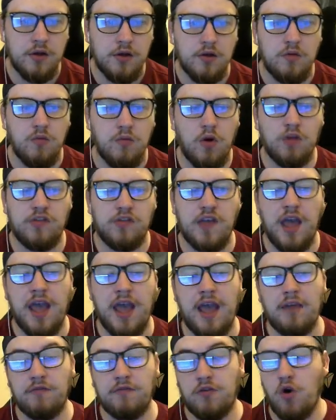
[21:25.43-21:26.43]
What a
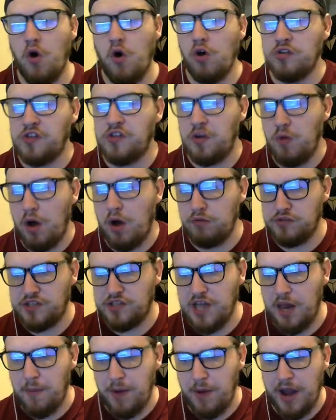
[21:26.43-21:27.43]
hit. Of course he won't
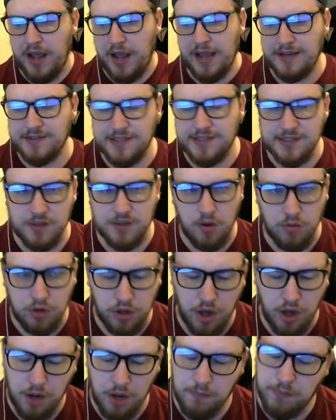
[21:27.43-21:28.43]
celebrate against his old
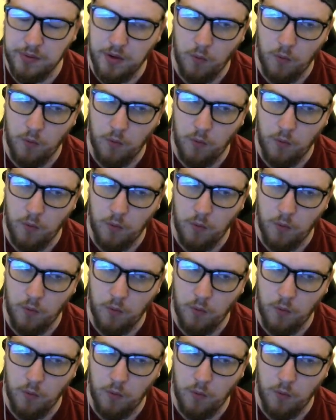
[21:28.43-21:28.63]
club, but